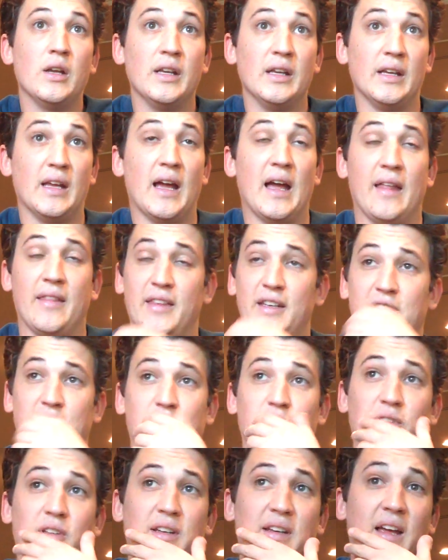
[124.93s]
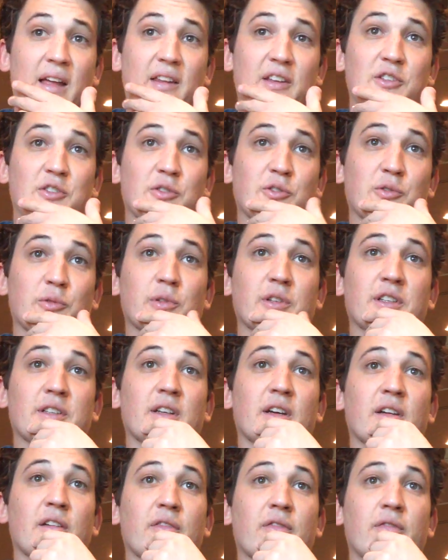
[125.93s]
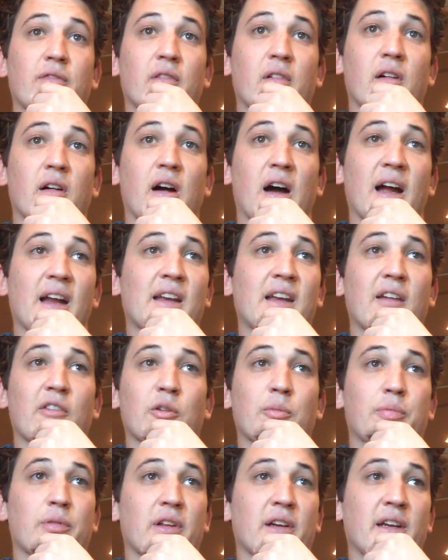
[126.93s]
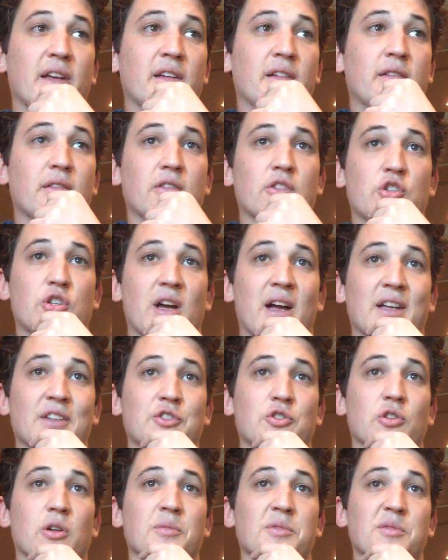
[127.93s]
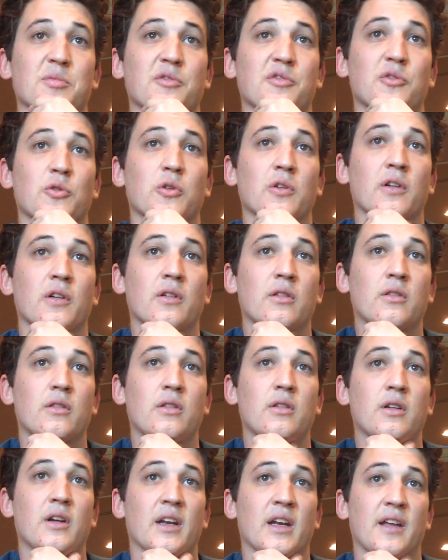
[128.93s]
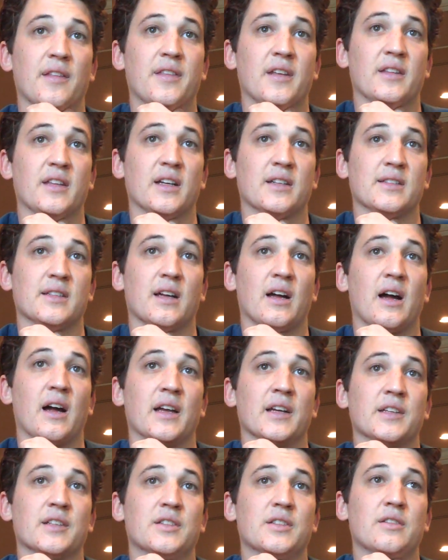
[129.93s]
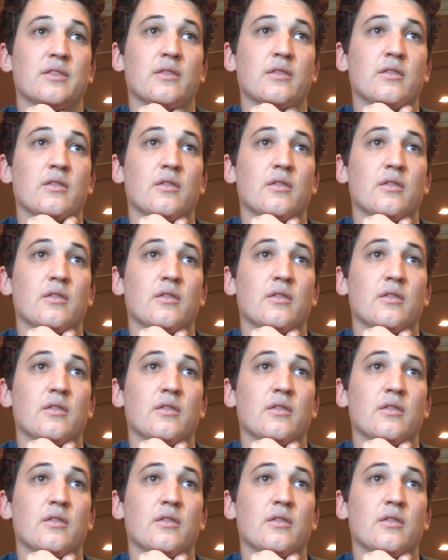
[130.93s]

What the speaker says: Yeah, this was really tough. I'd never played jazz drums before, and I think that's the highest